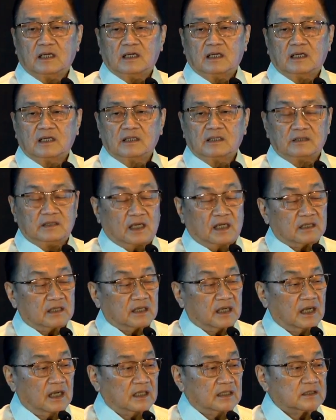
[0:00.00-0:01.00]
younger
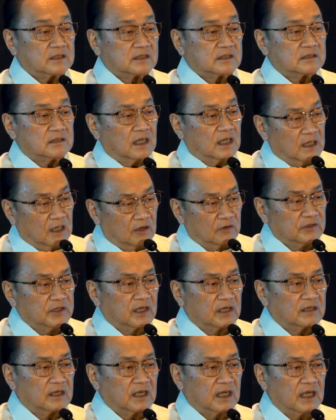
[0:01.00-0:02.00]

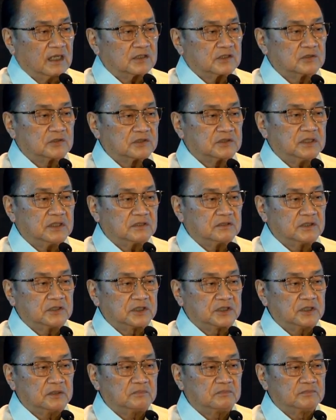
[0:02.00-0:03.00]
hands to steer the
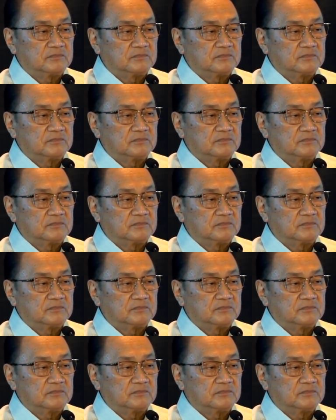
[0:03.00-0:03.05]
ship.